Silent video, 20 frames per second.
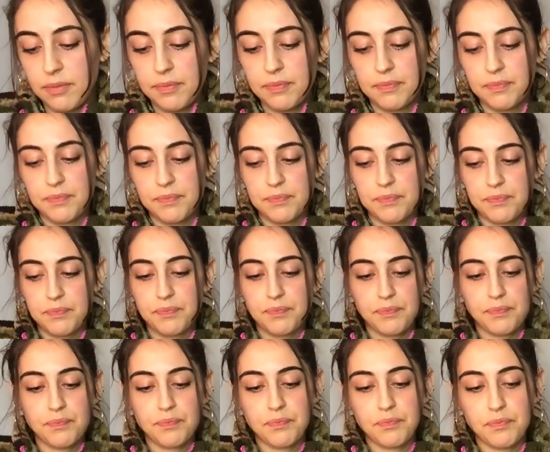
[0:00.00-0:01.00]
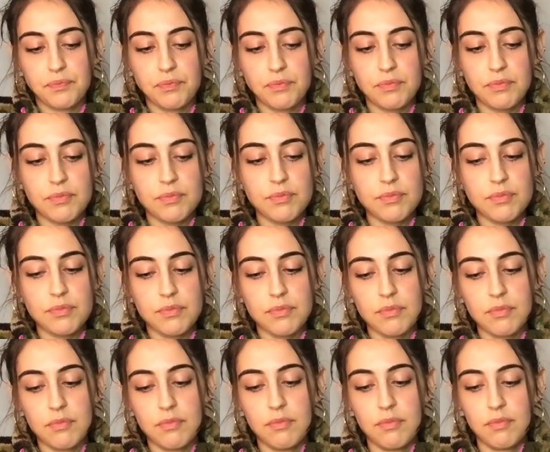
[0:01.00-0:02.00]

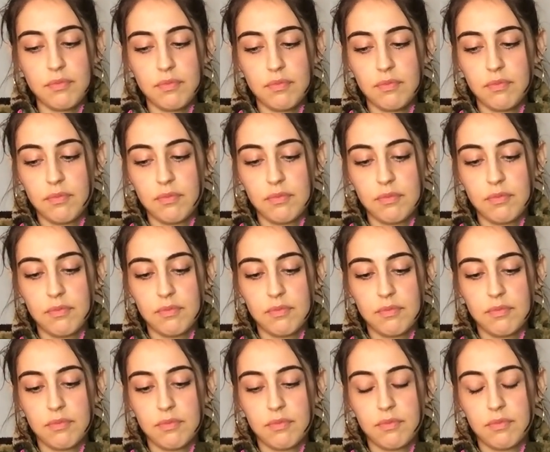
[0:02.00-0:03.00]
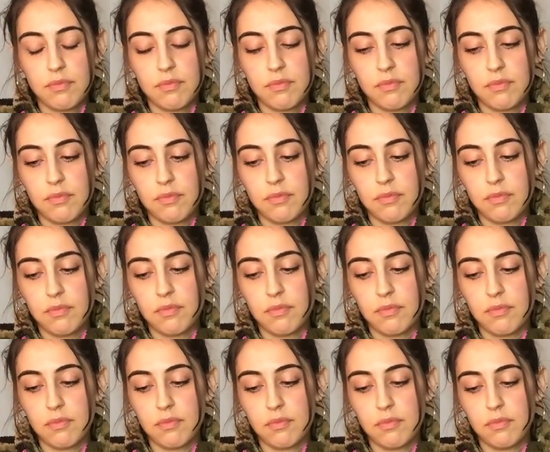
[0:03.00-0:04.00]

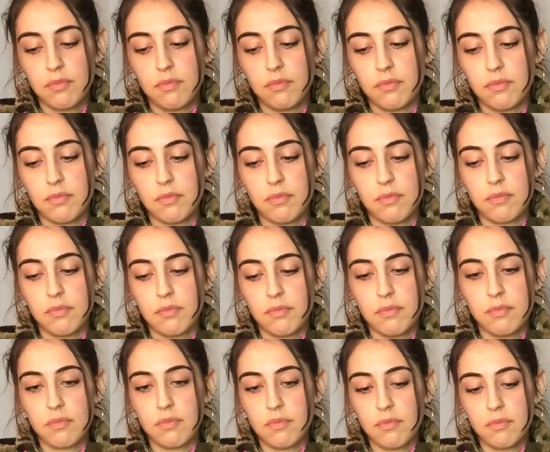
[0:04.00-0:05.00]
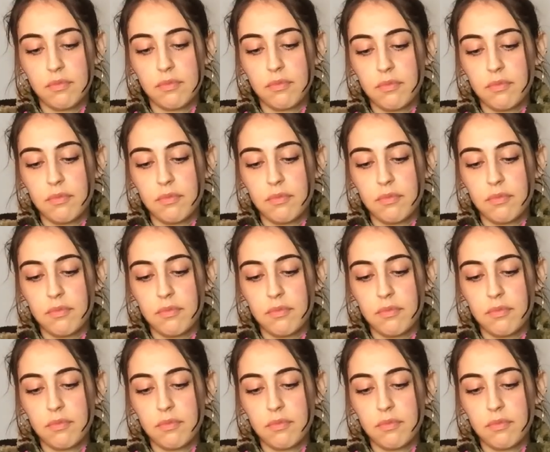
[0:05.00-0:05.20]
(no one is talking)